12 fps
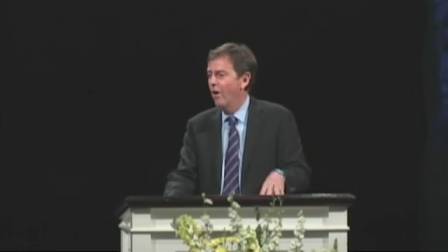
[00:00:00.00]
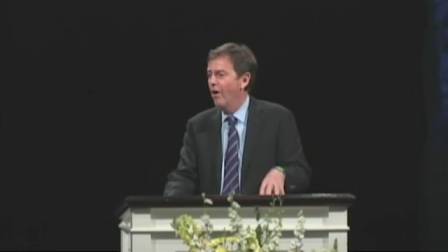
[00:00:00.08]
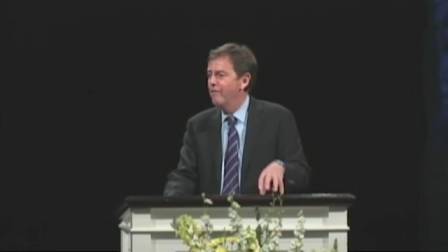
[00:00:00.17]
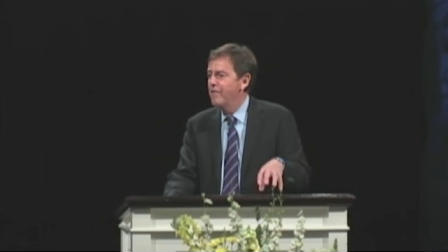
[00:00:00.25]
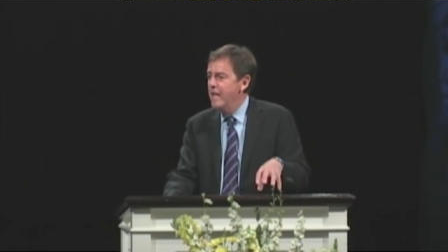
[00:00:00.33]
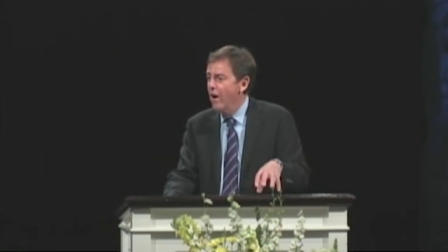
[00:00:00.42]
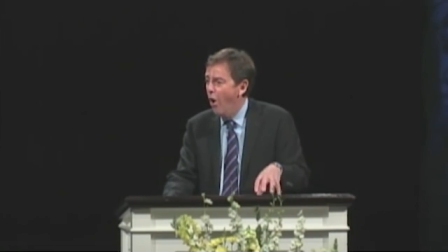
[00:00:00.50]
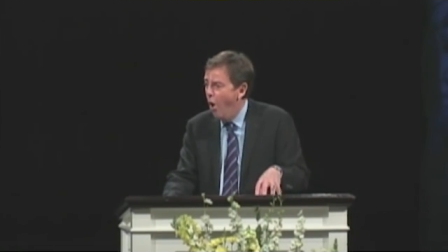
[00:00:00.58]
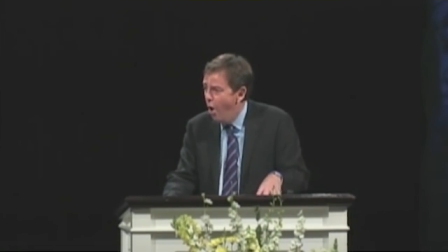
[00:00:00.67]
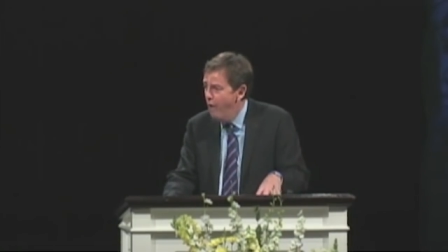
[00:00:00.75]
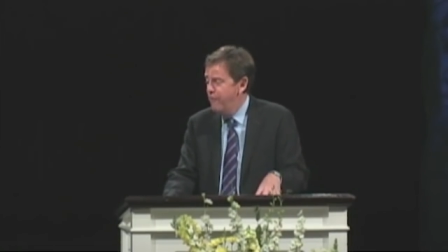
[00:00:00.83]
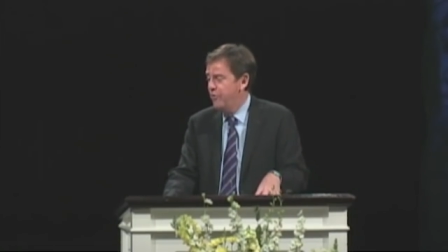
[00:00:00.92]
of the
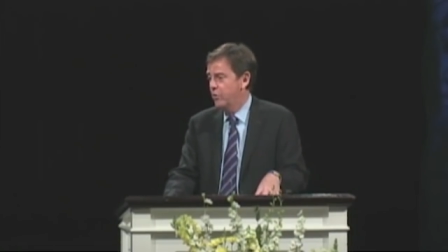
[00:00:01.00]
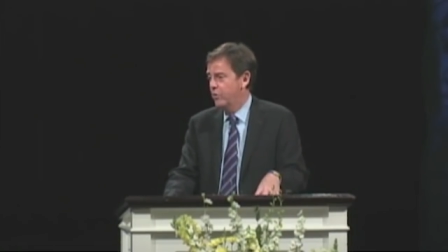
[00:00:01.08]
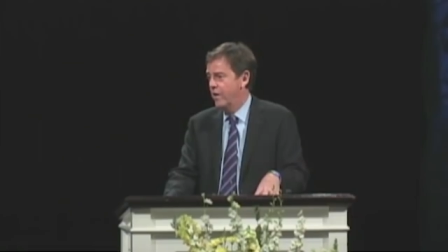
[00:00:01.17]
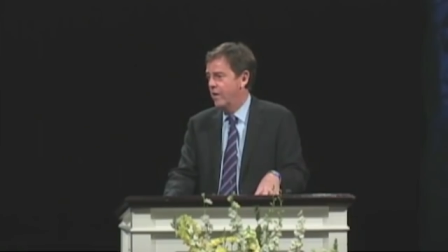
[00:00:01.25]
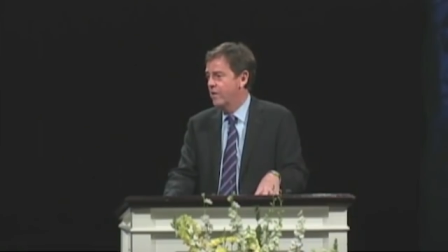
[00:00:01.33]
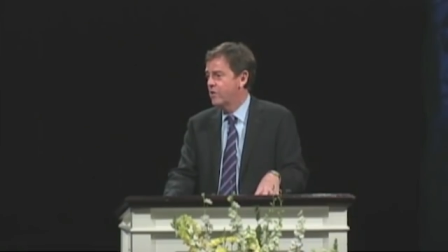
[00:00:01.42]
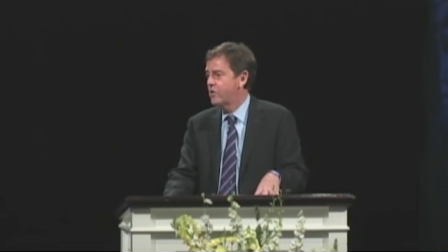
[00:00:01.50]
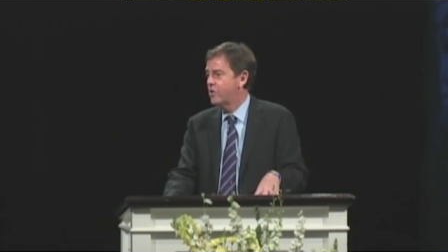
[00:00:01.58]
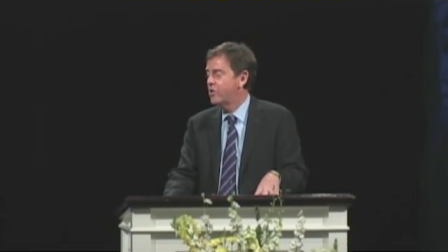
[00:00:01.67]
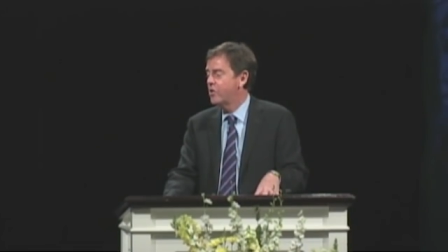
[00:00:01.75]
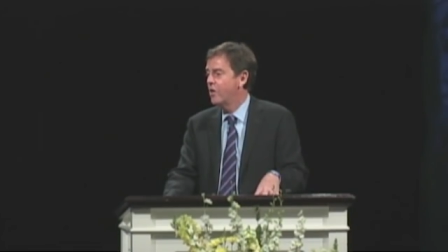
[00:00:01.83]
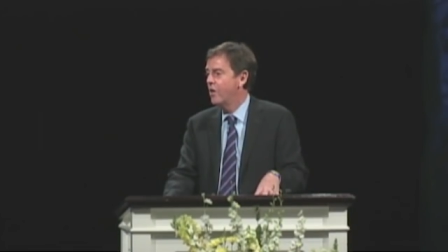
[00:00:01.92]

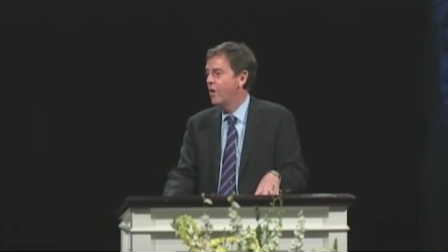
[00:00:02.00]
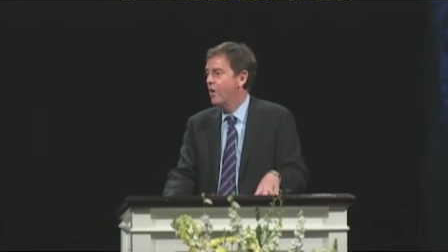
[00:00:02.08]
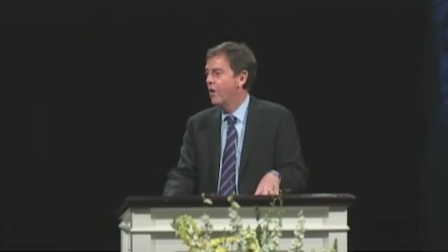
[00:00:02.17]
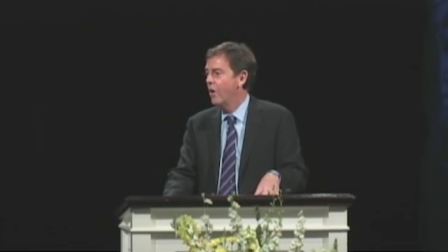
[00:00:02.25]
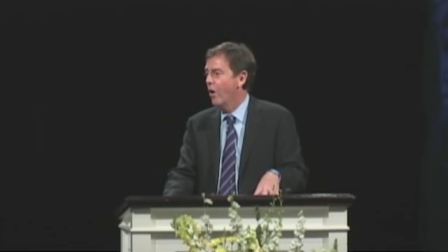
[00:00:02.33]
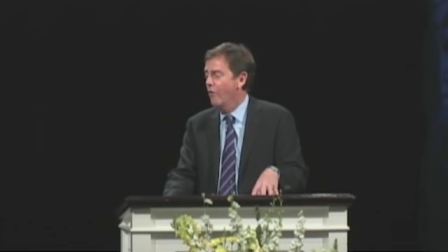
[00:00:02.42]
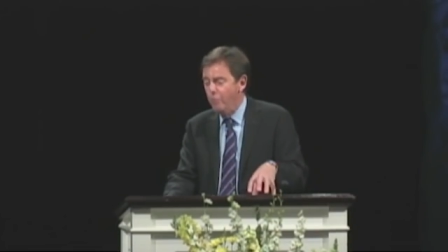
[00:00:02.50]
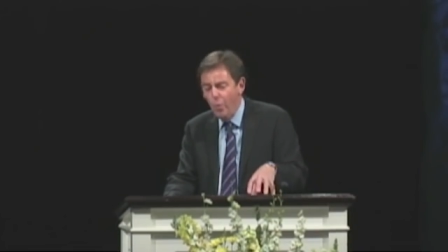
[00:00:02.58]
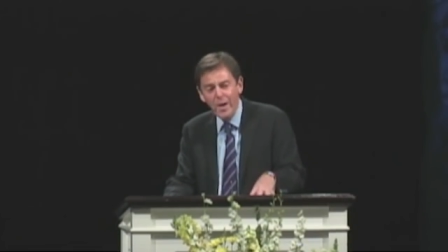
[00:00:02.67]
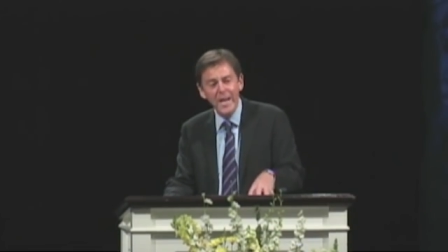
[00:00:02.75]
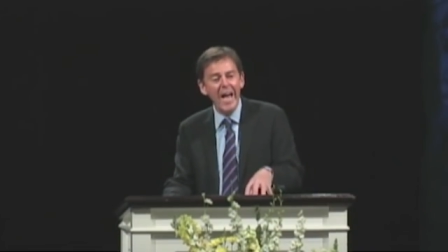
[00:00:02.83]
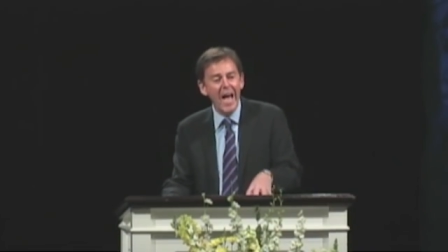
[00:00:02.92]
awfulness of
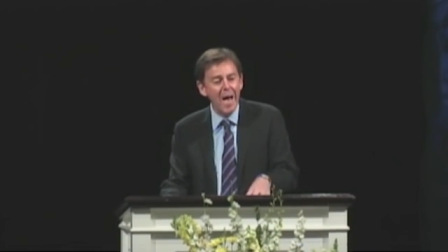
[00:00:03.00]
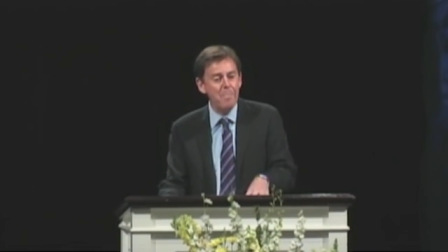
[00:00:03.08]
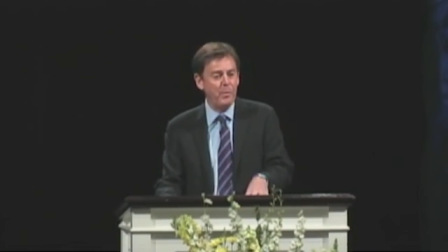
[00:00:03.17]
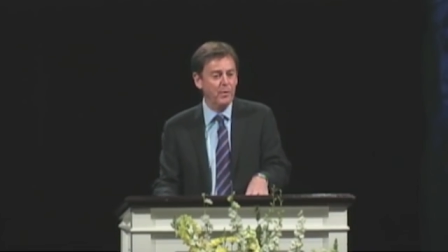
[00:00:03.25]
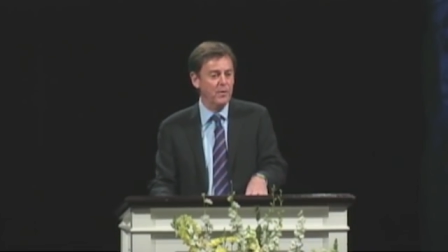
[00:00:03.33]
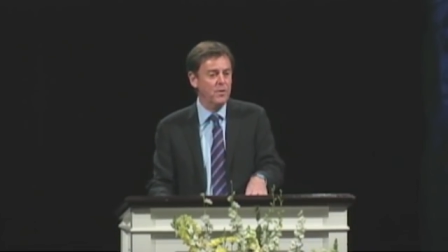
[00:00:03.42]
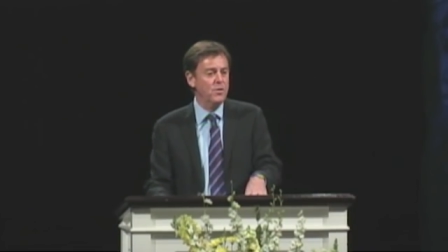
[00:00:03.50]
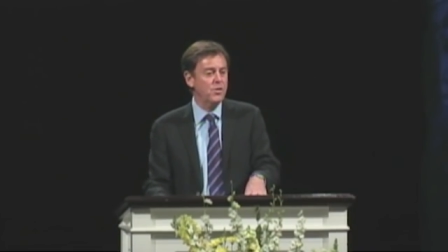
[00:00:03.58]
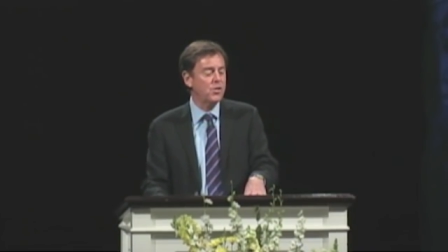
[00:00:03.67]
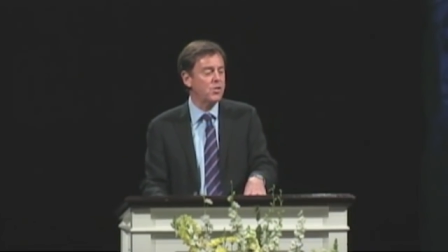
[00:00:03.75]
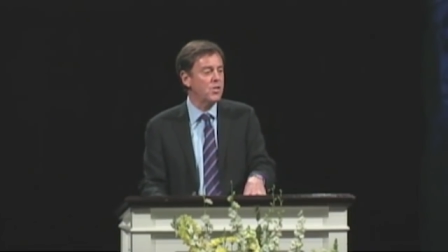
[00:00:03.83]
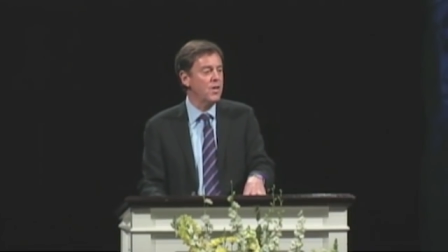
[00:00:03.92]
what
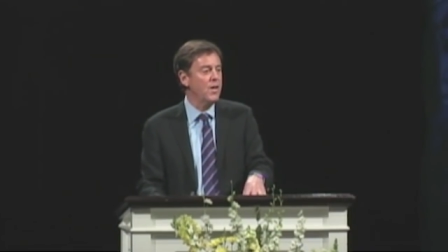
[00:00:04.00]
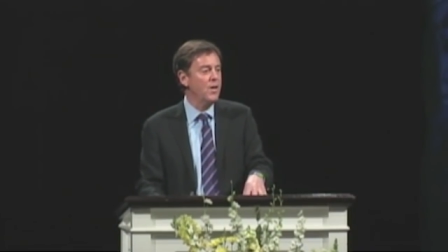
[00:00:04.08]
happens